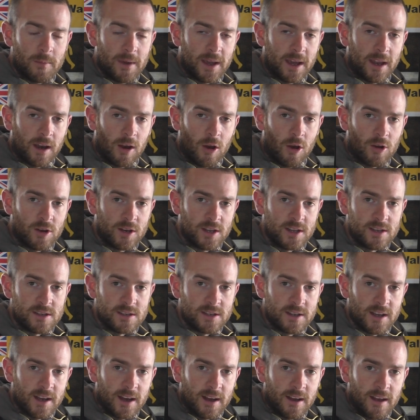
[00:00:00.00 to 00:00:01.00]
make it a lot
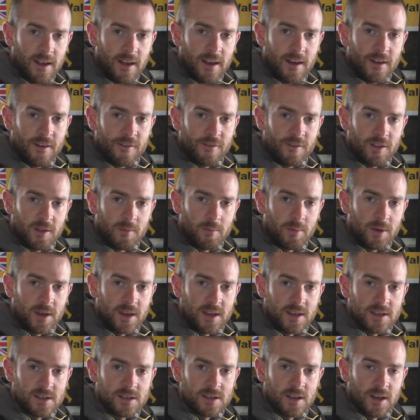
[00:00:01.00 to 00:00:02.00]
easier for the
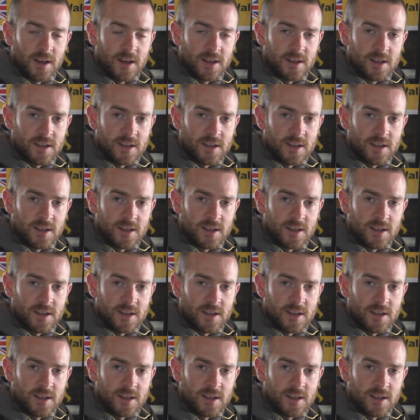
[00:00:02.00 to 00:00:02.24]
bees